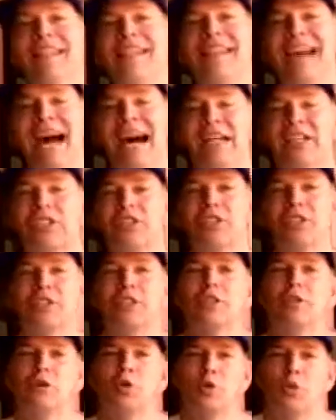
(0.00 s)
a doctor
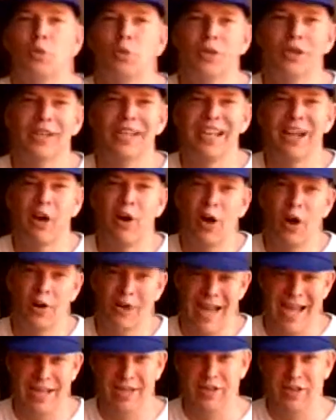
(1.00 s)
were in a car
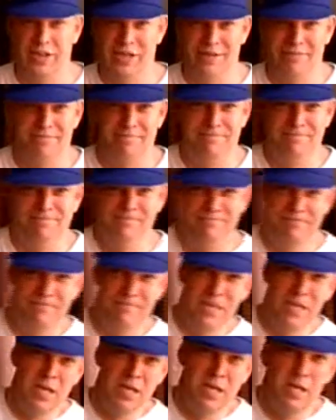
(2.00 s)
accident.
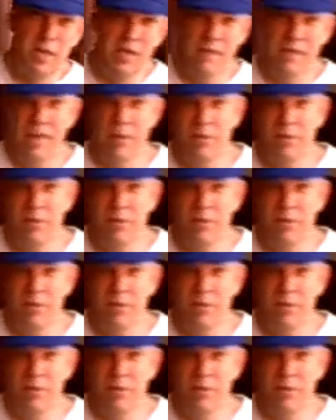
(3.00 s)
And